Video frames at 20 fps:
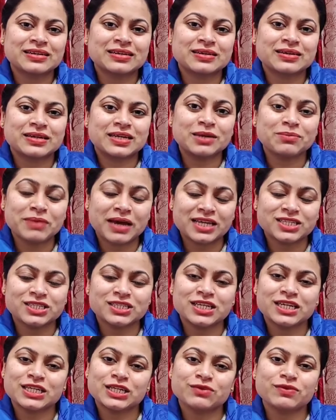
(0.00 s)

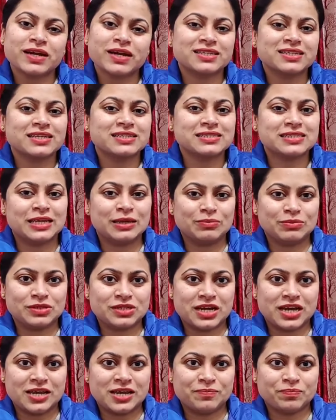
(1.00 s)
imaginative at the same
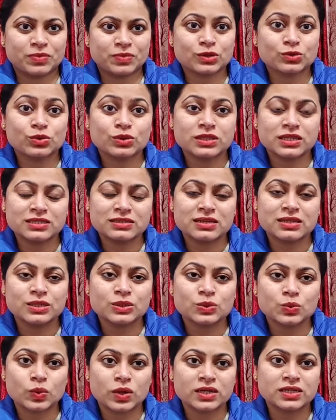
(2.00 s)
time. So this is
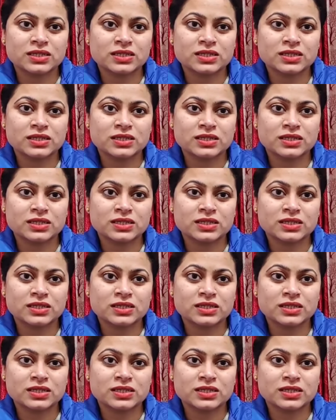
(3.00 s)
what